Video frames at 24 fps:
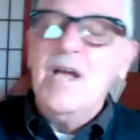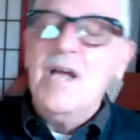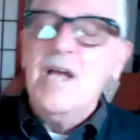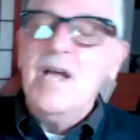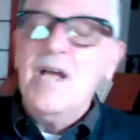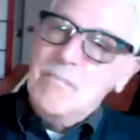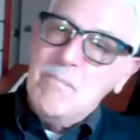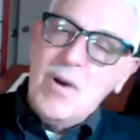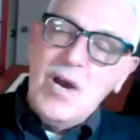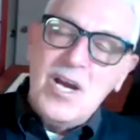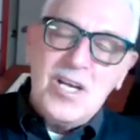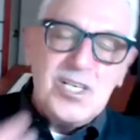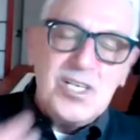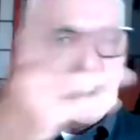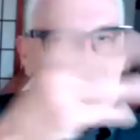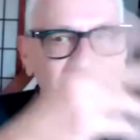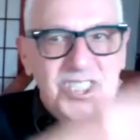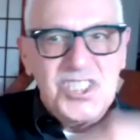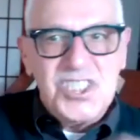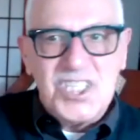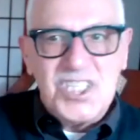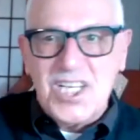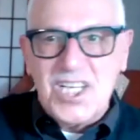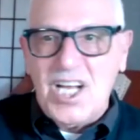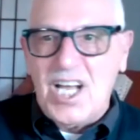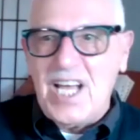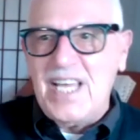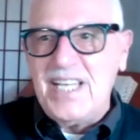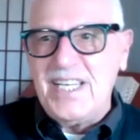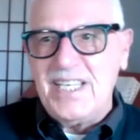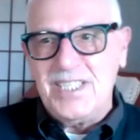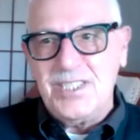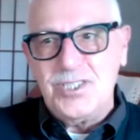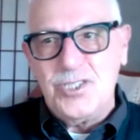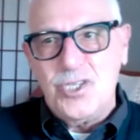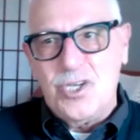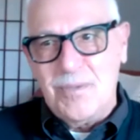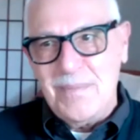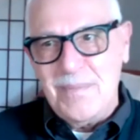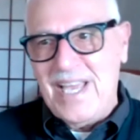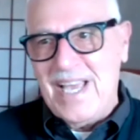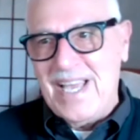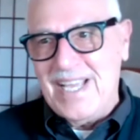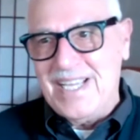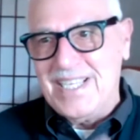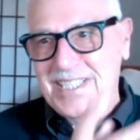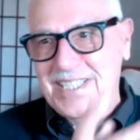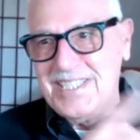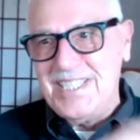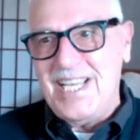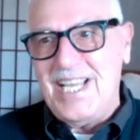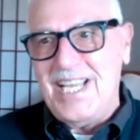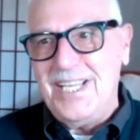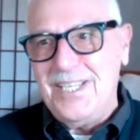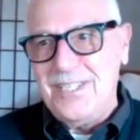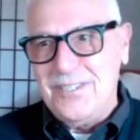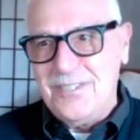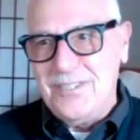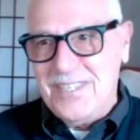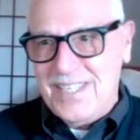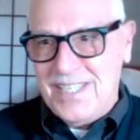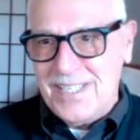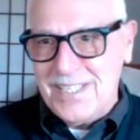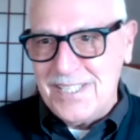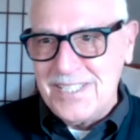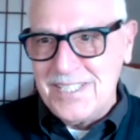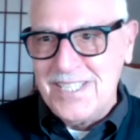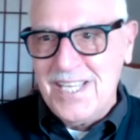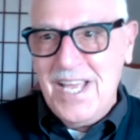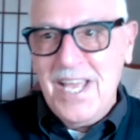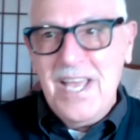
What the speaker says: Marcia Chicada told me I could tell you this.